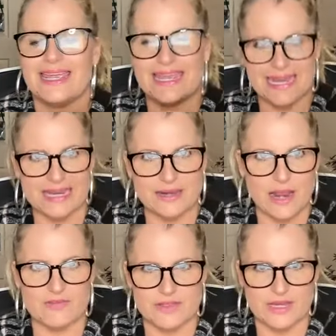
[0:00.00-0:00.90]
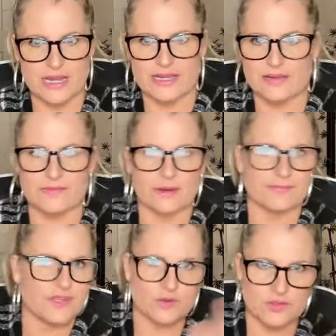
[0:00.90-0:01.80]
in everything I give them.
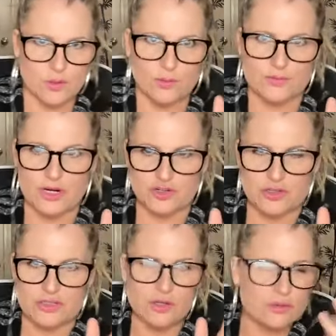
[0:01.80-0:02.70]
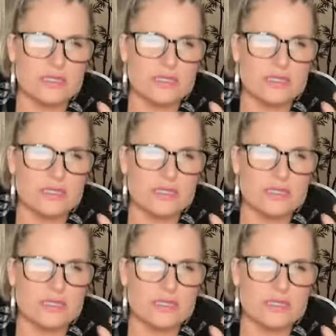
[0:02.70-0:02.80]
There's no objections. The only